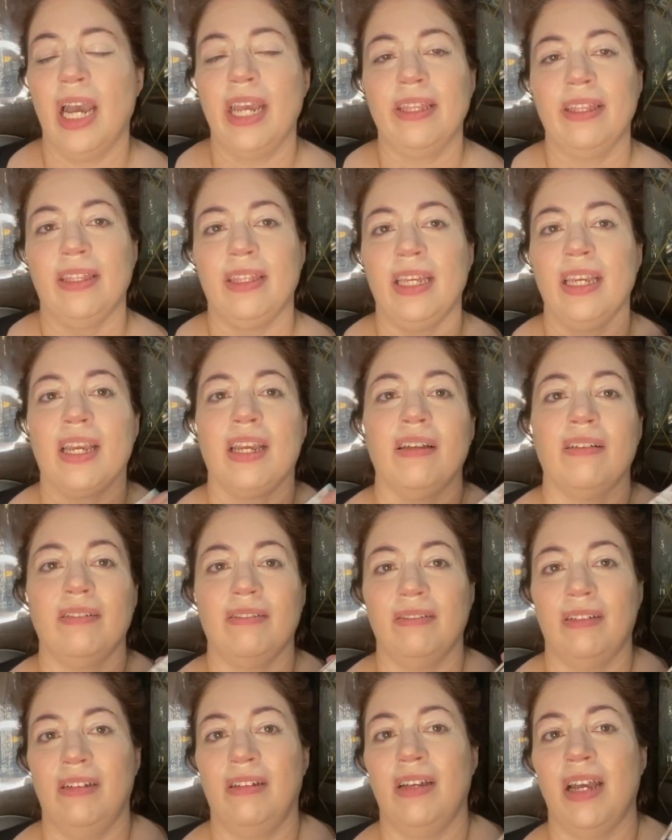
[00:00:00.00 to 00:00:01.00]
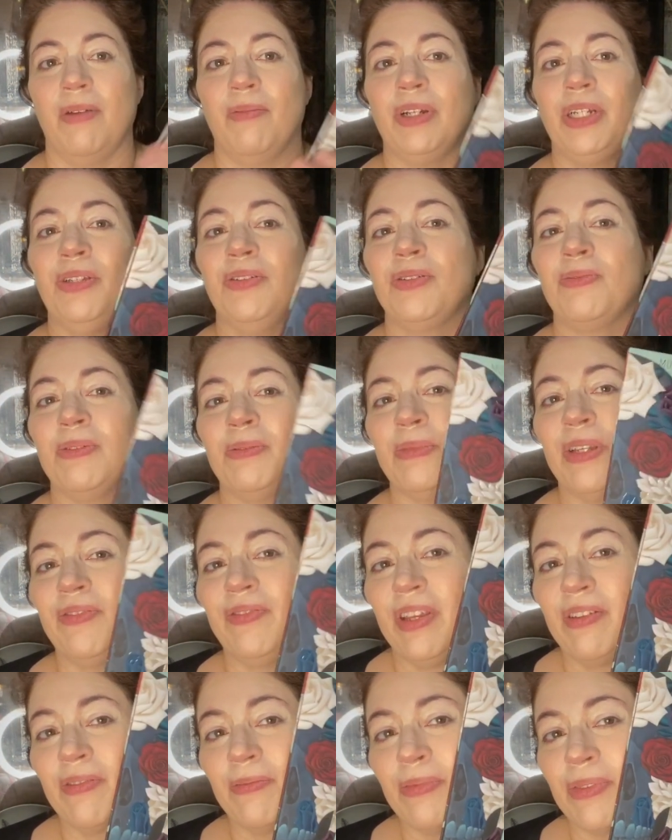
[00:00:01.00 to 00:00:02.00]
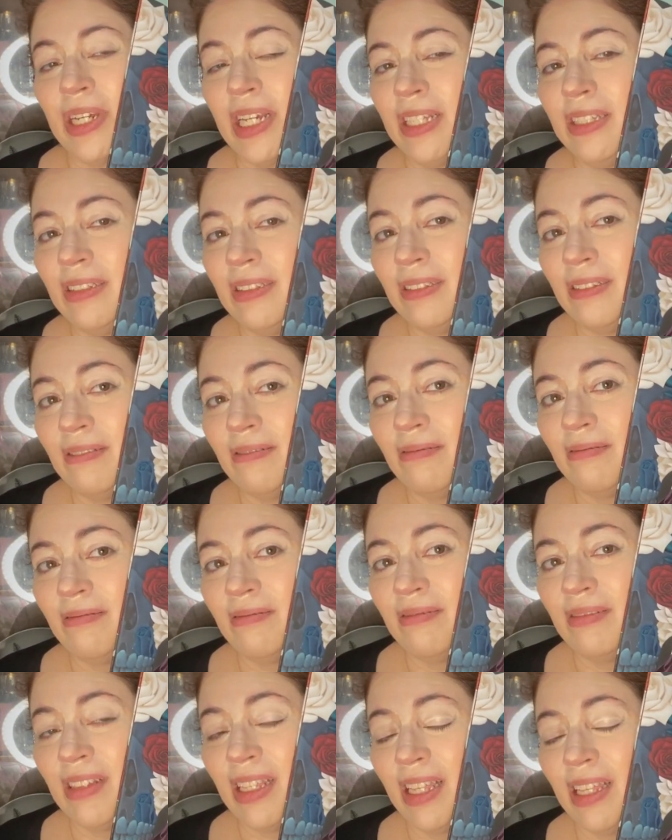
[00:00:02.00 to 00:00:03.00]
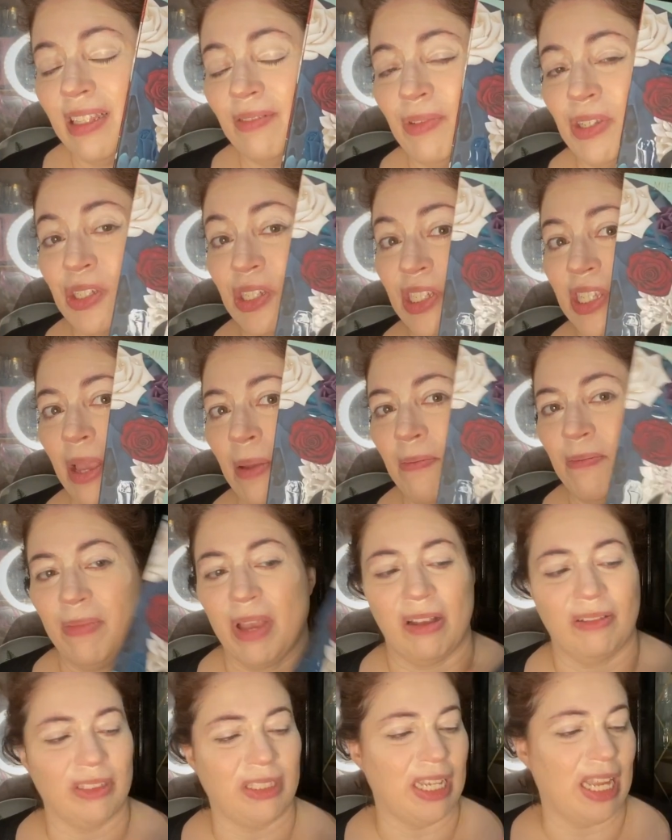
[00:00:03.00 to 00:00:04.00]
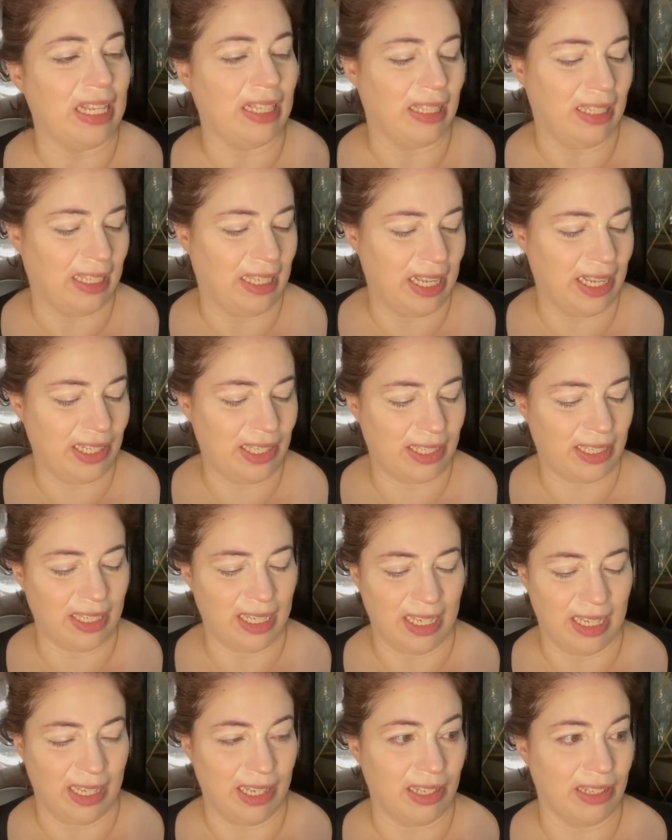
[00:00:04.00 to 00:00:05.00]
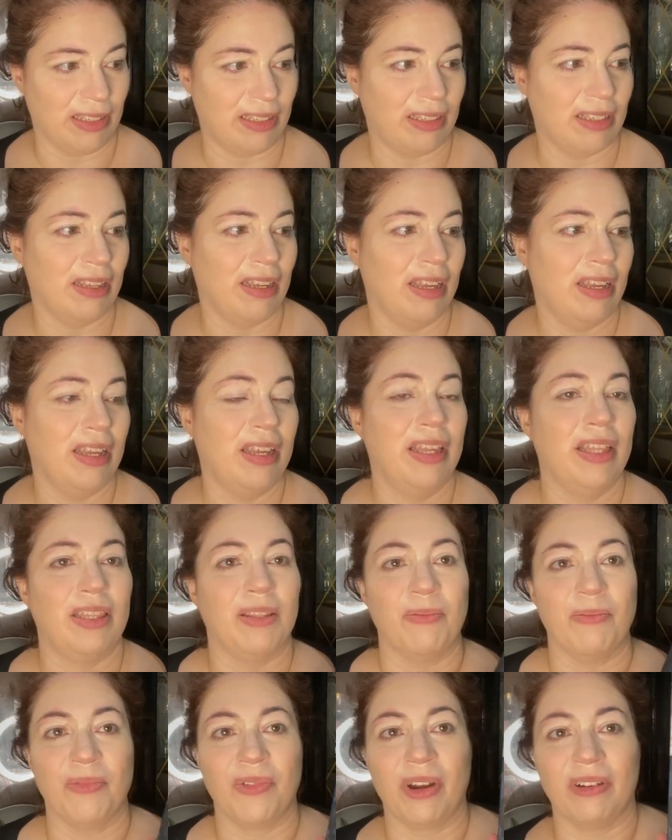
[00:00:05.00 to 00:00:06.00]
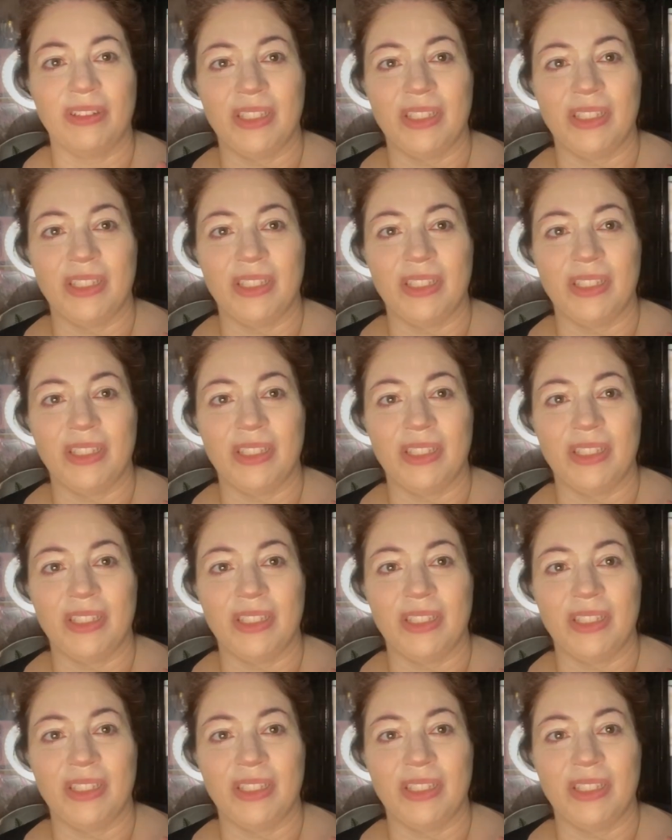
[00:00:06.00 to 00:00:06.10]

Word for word: think I wanna use one of my favorite brands, which is Melt. And this is the Muerte